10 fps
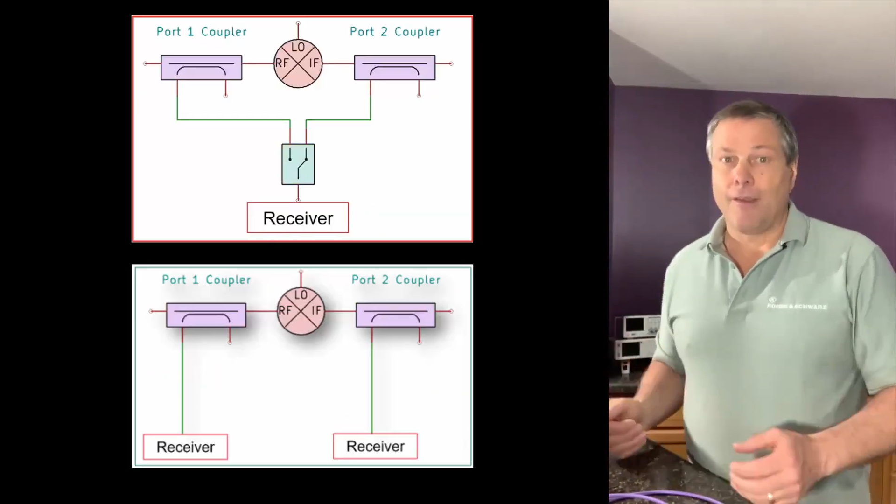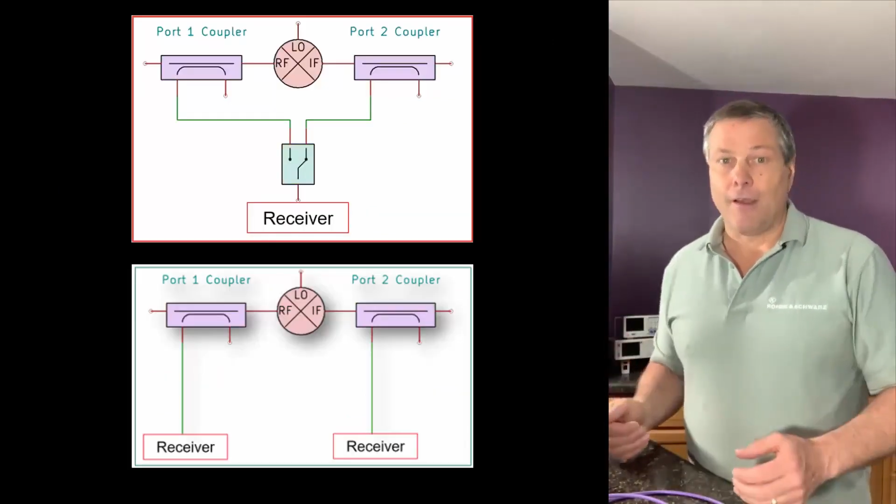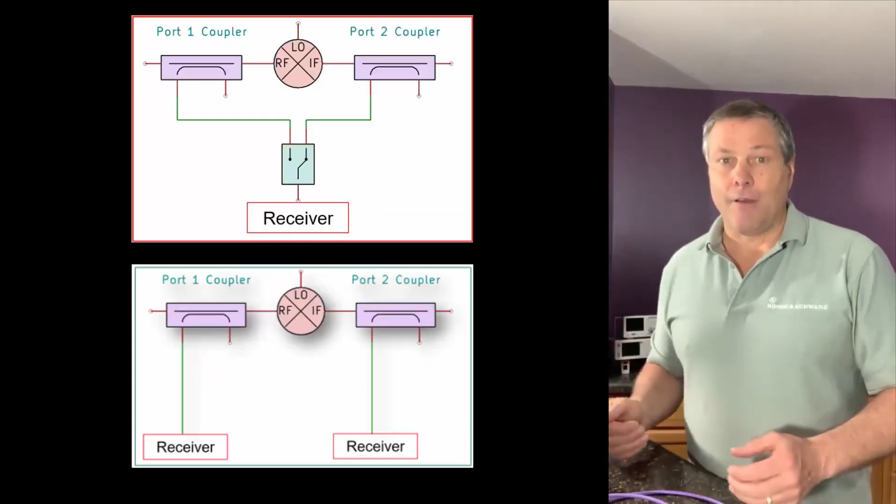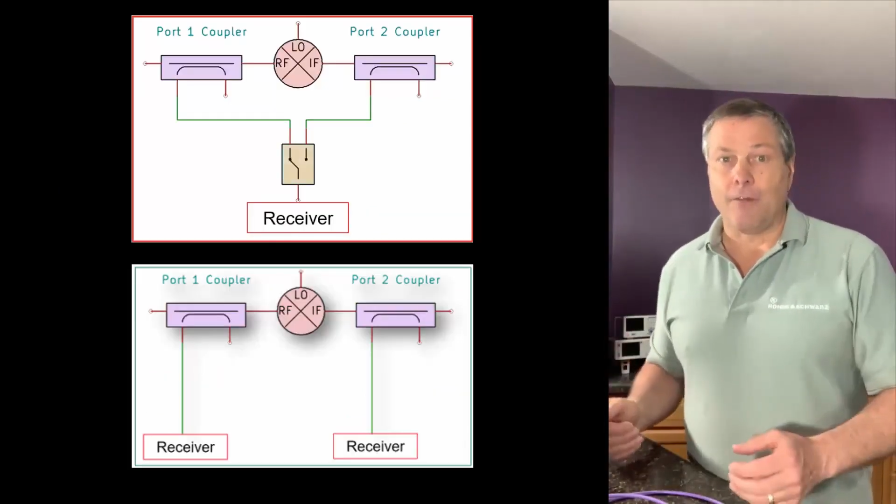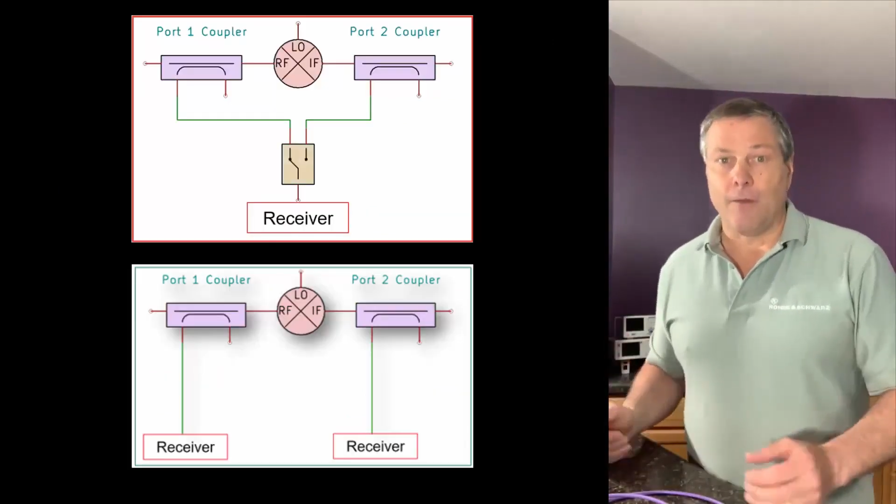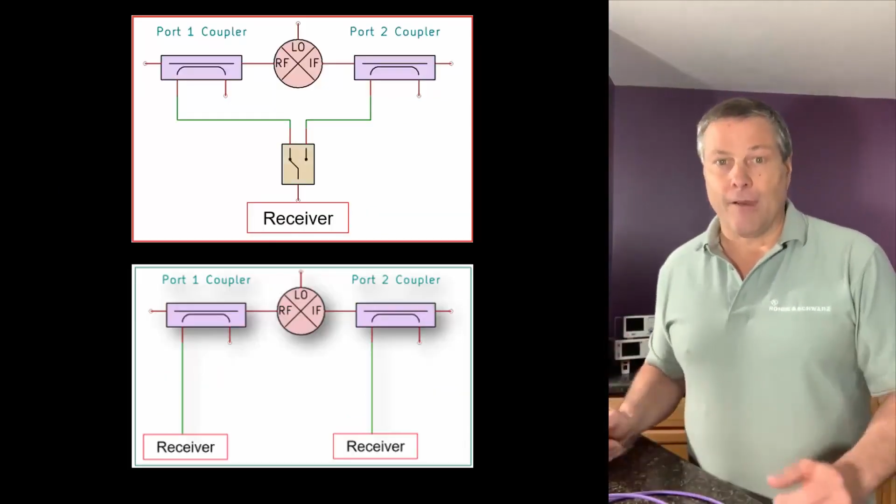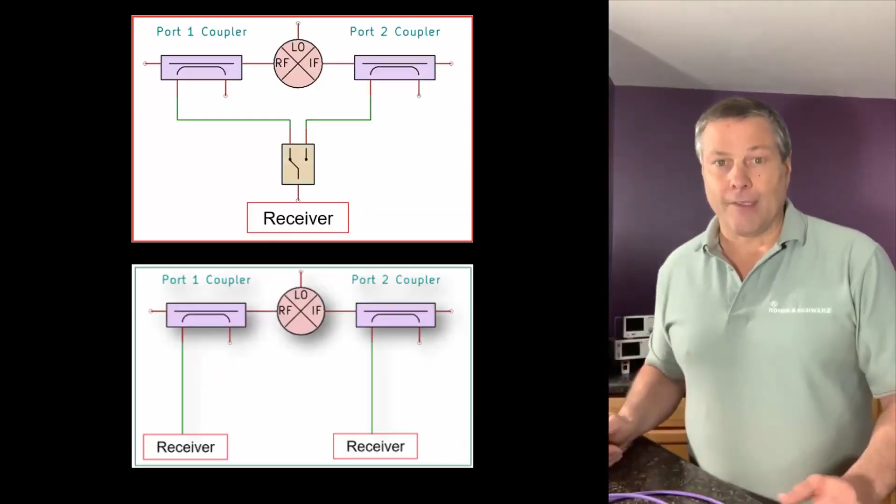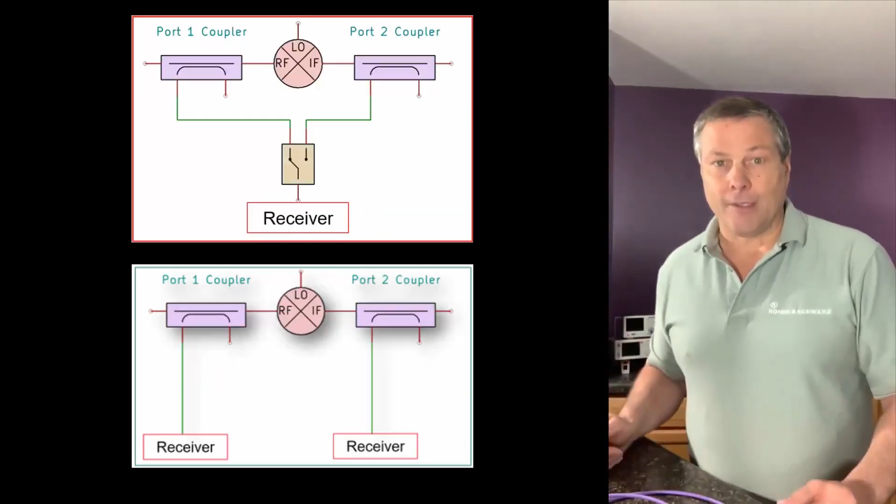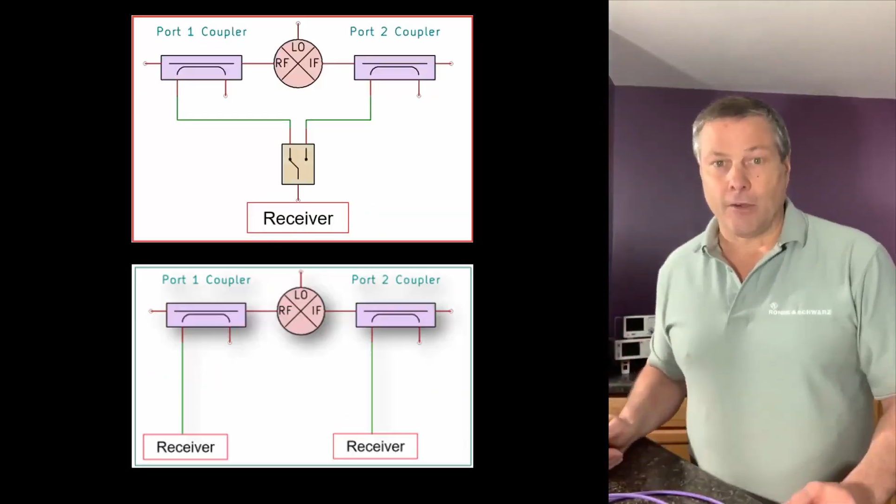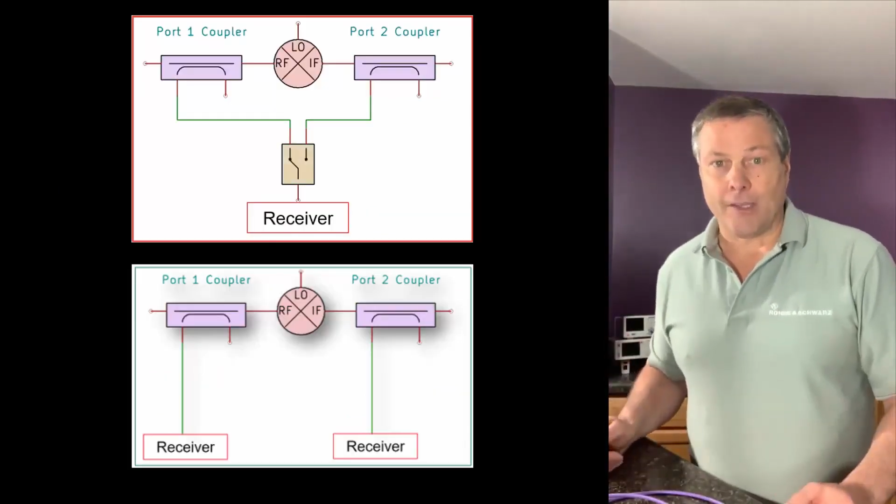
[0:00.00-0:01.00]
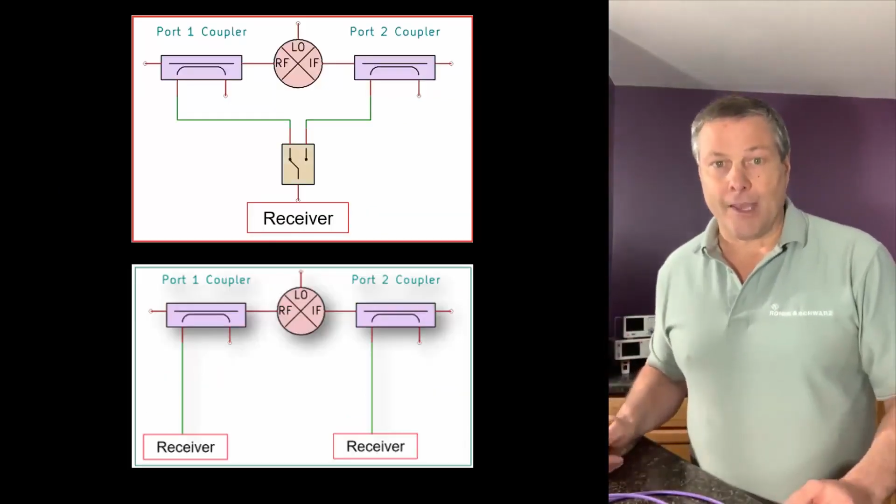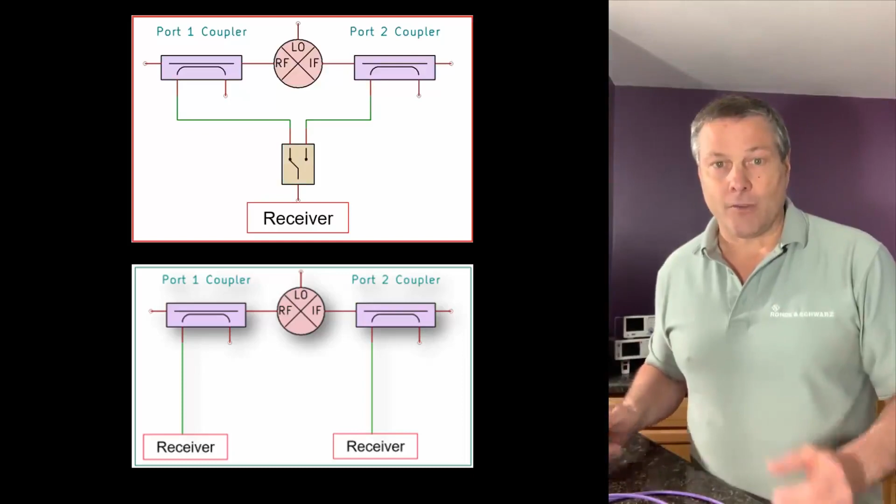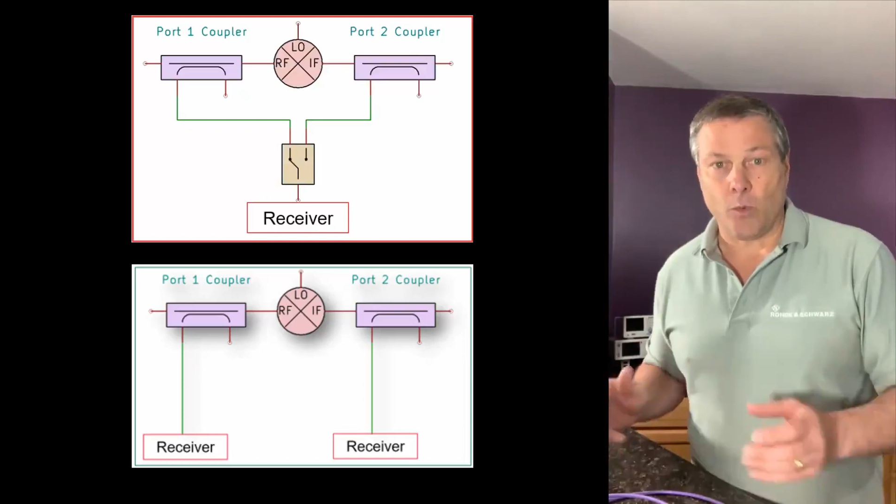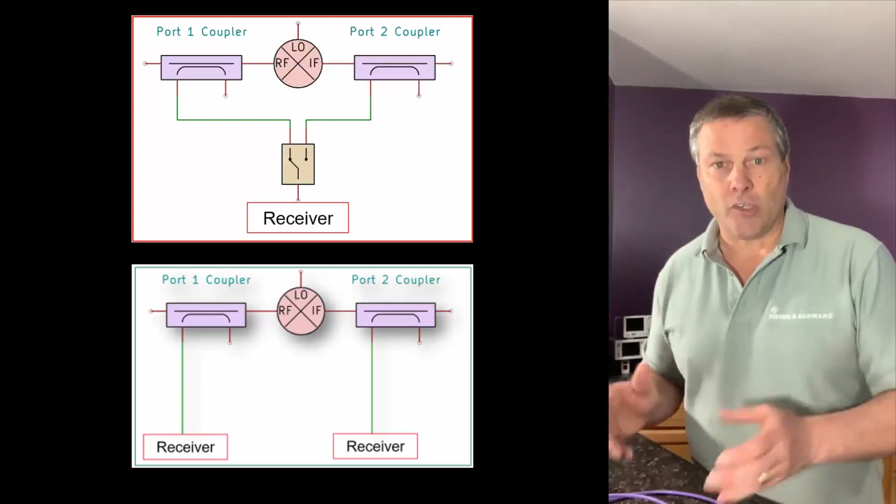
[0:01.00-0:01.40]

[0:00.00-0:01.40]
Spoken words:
of the device under test,